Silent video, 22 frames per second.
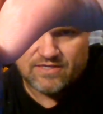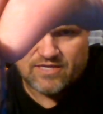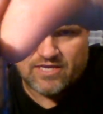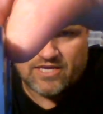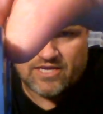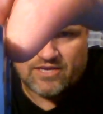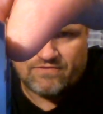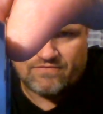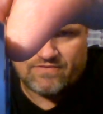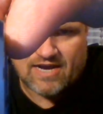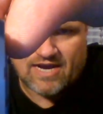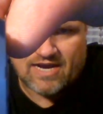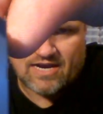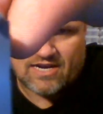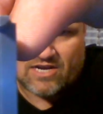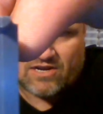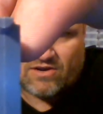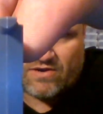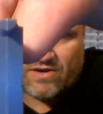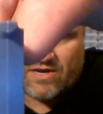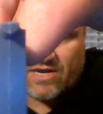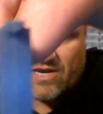that you've got
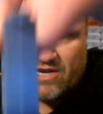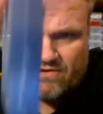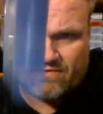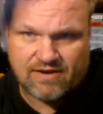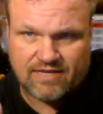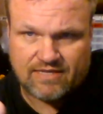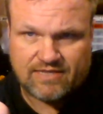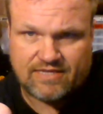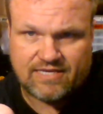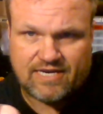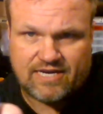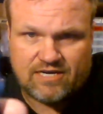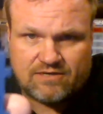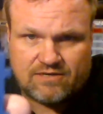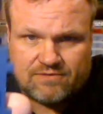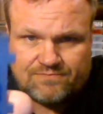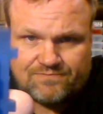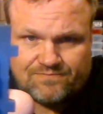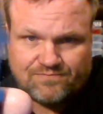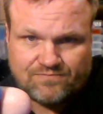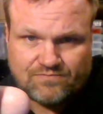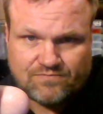going on right there.